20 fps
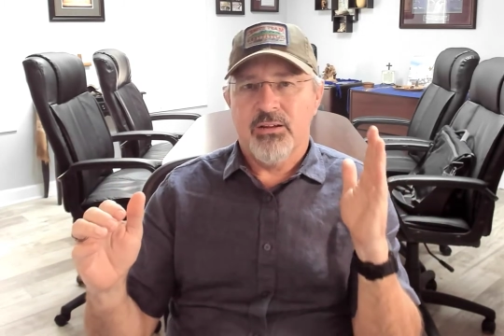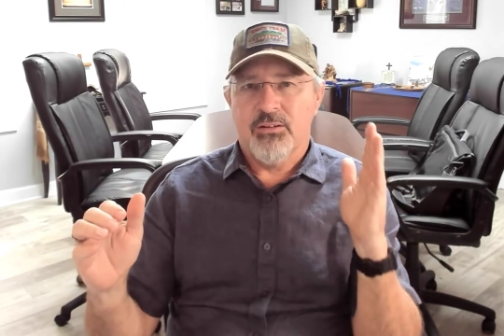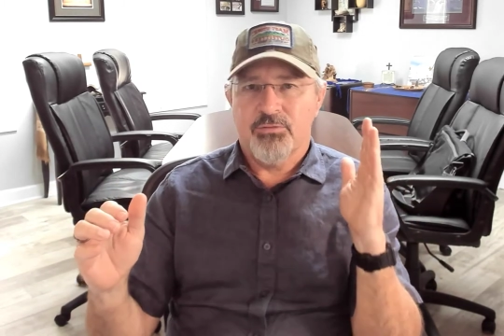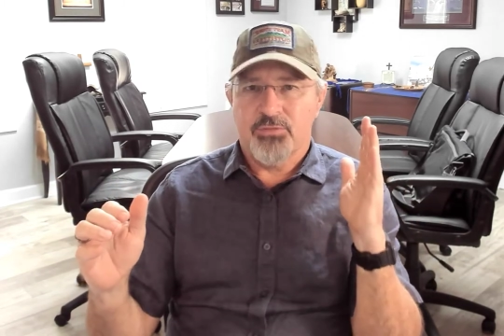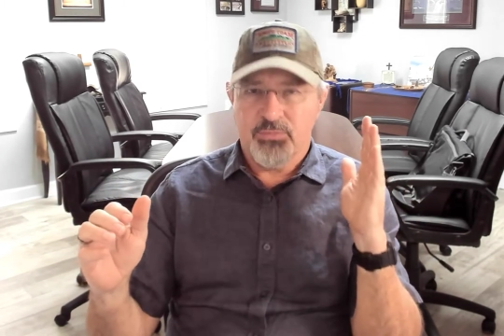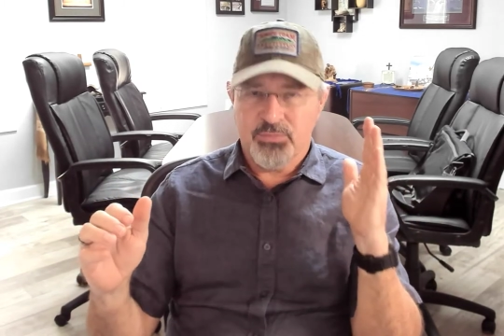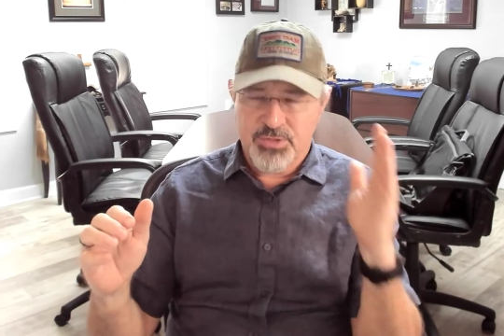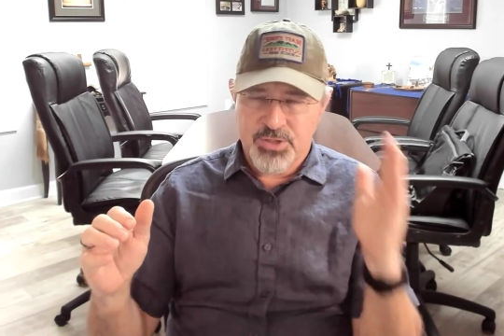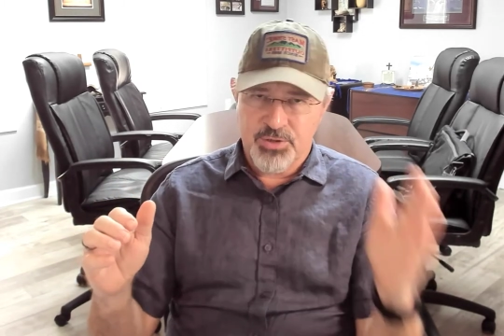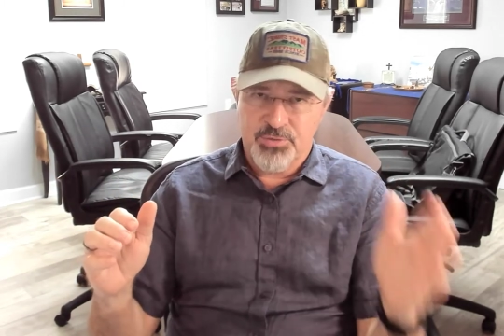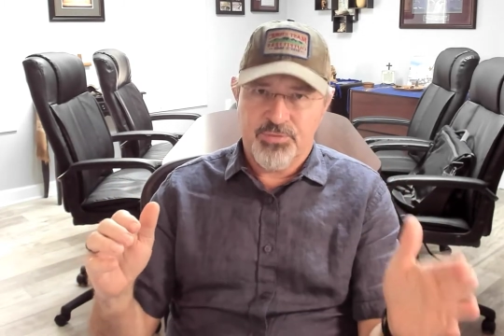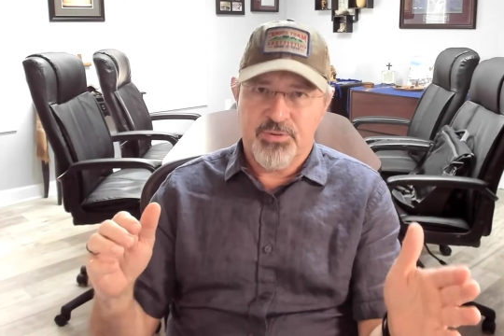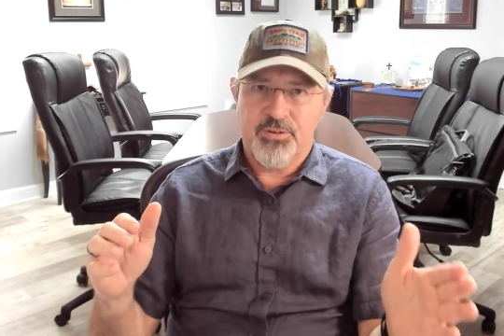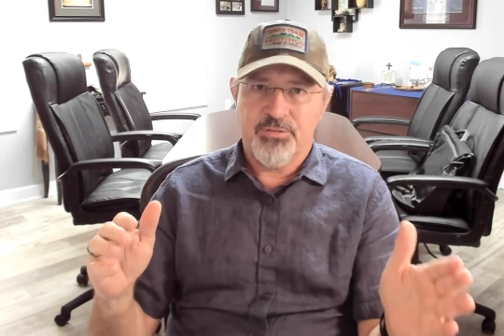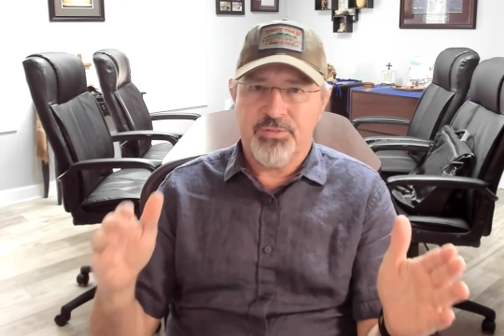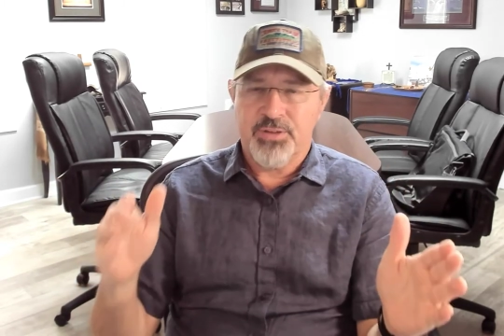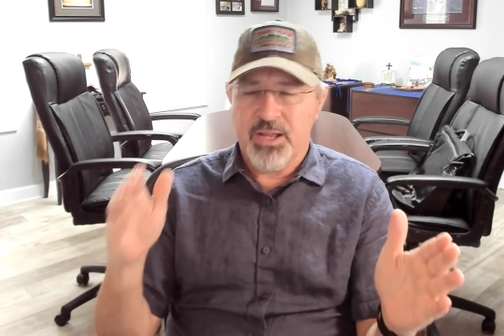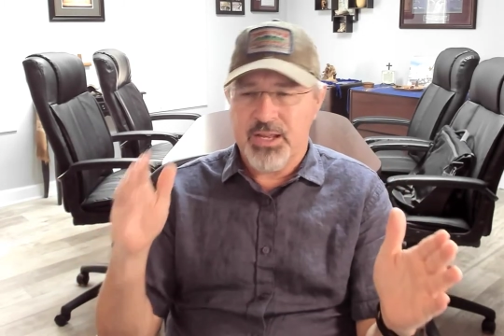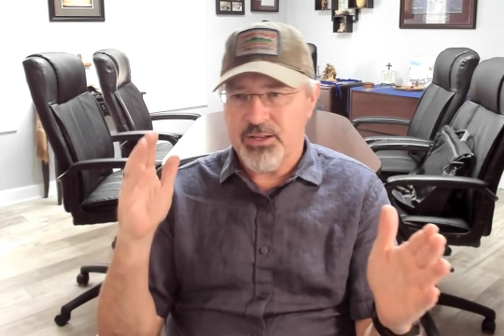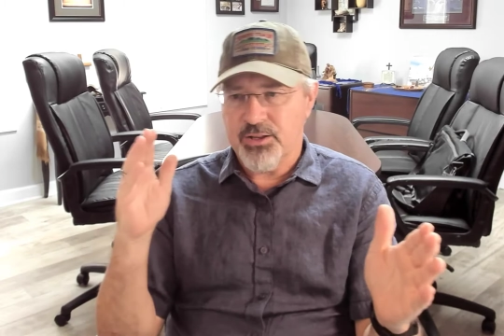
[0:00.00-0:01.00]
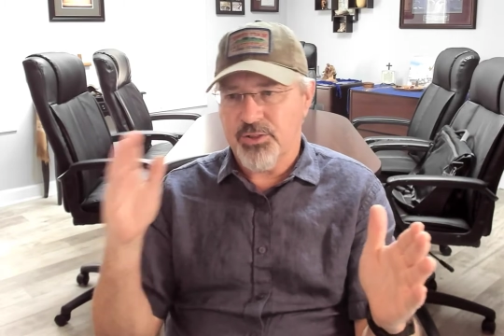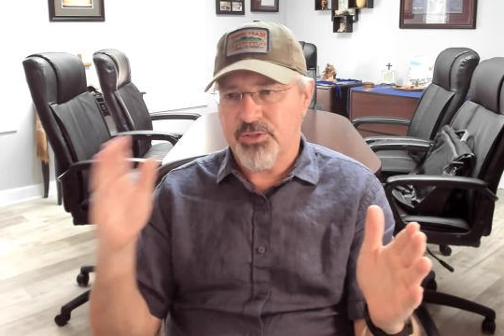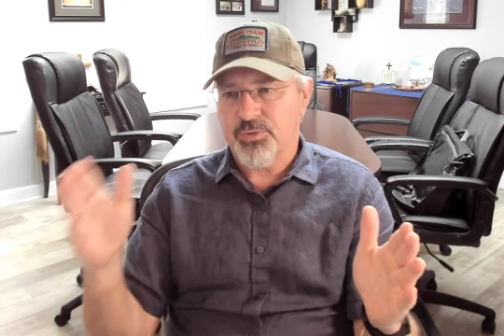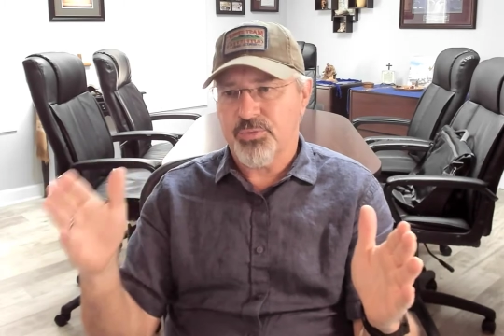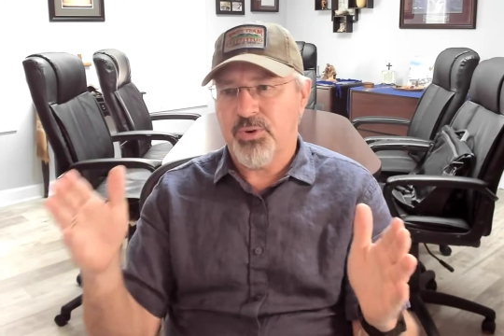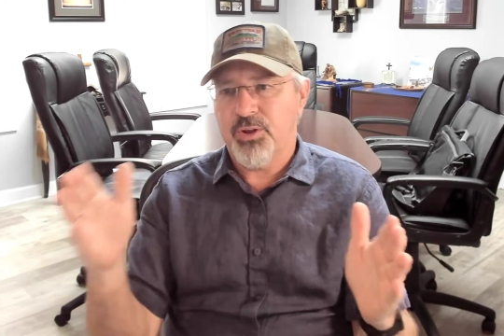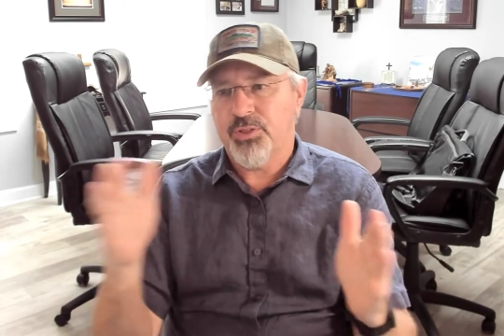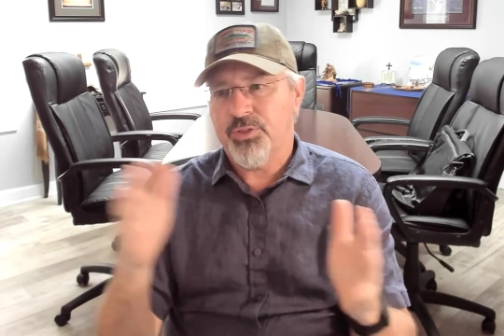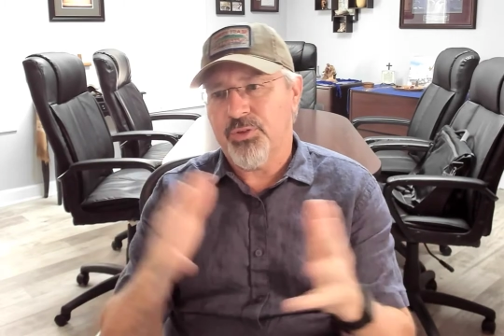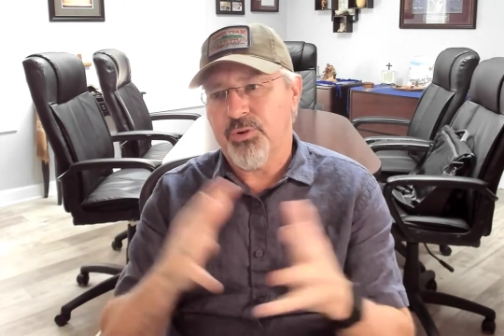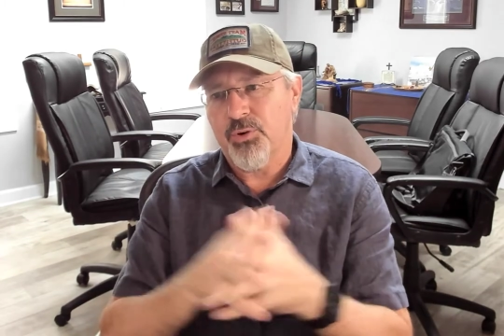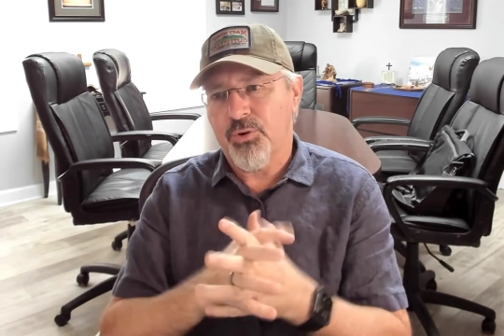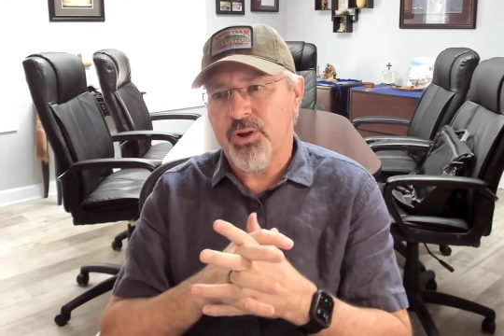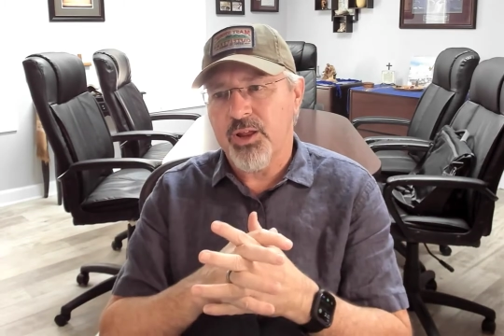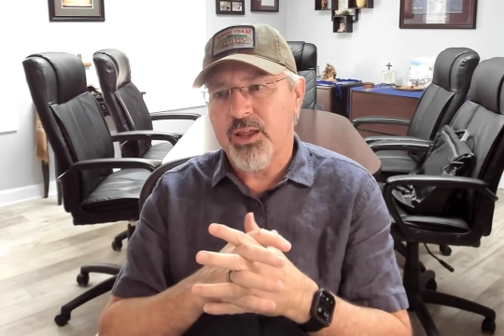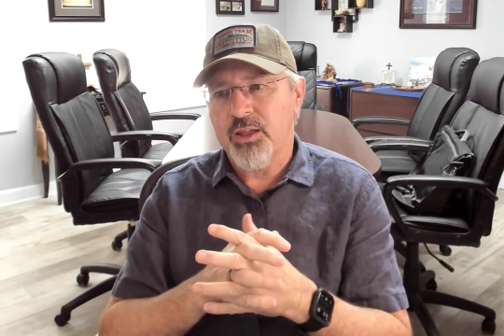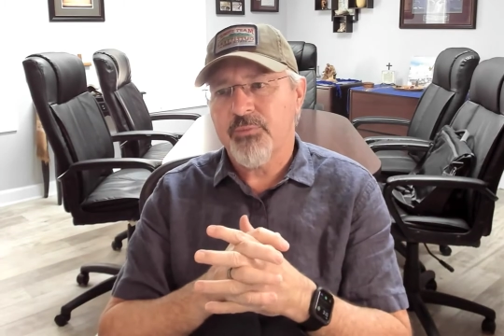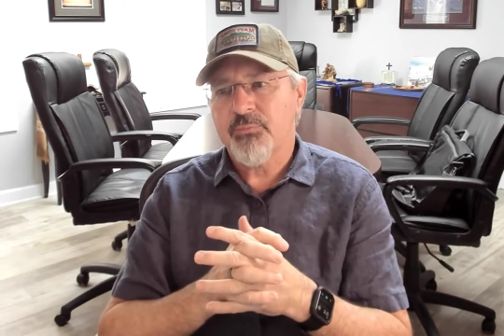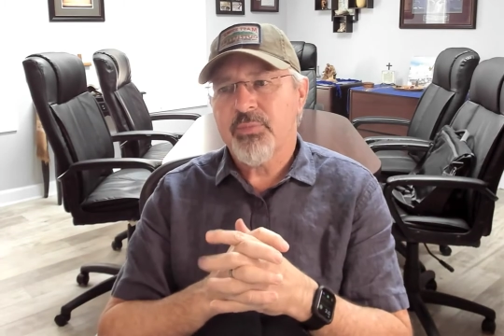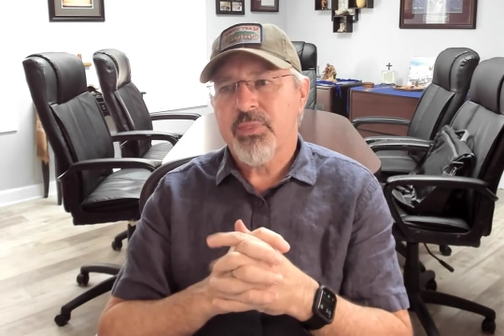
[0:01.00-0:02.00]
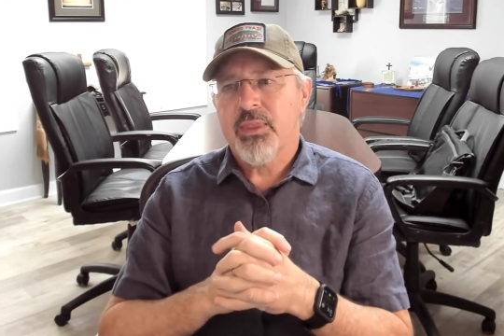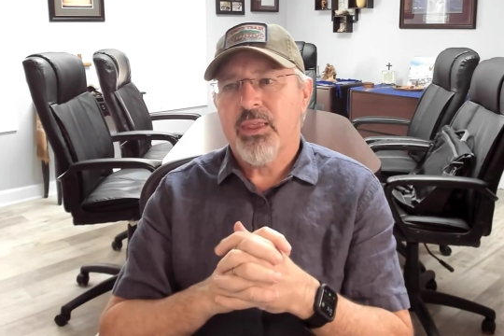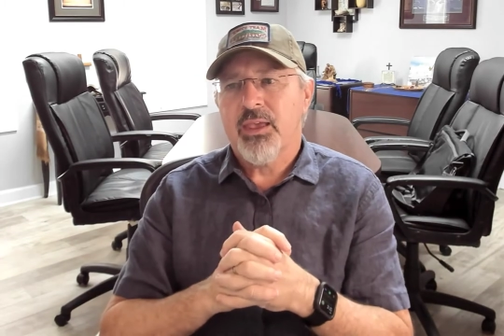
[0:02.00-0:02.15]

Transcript: from 2:15 to 3:30.